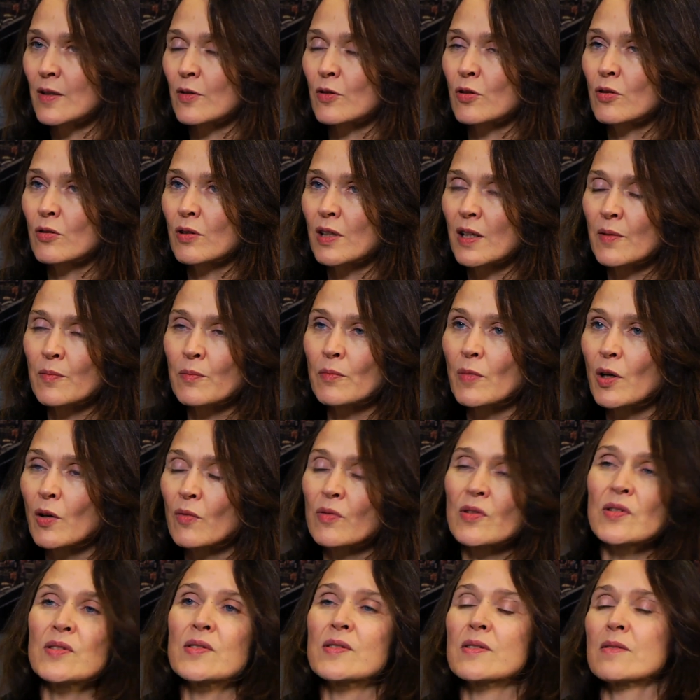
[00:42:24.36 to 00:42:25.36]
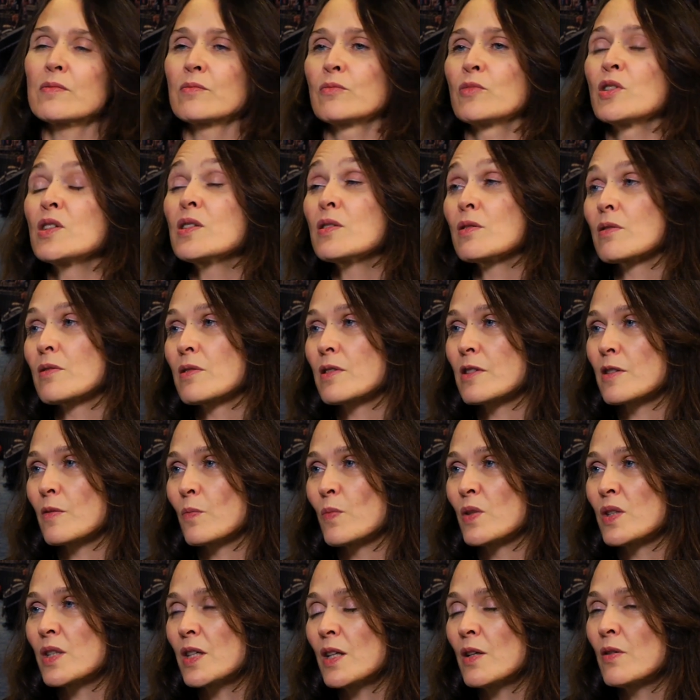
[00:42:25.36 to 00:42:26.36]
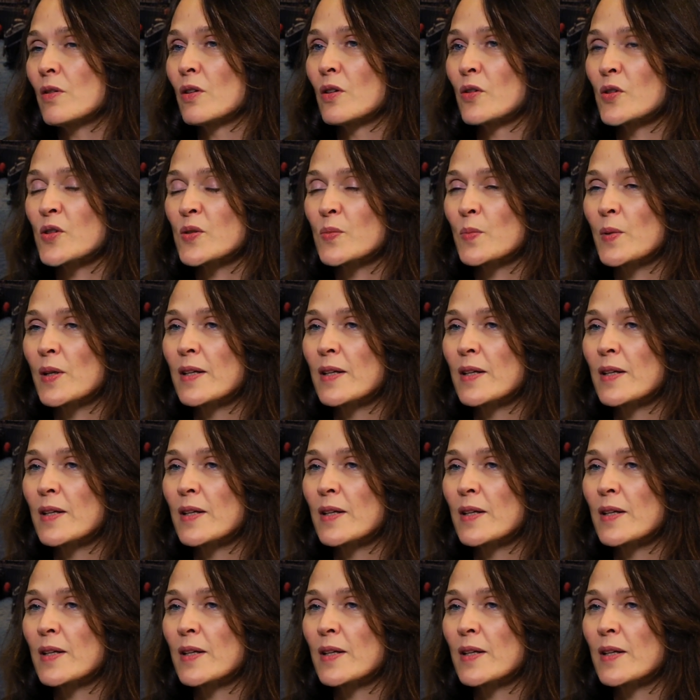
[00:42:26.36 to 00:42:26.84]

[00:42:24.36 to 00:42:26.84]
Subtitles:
create marvellous resources of materials.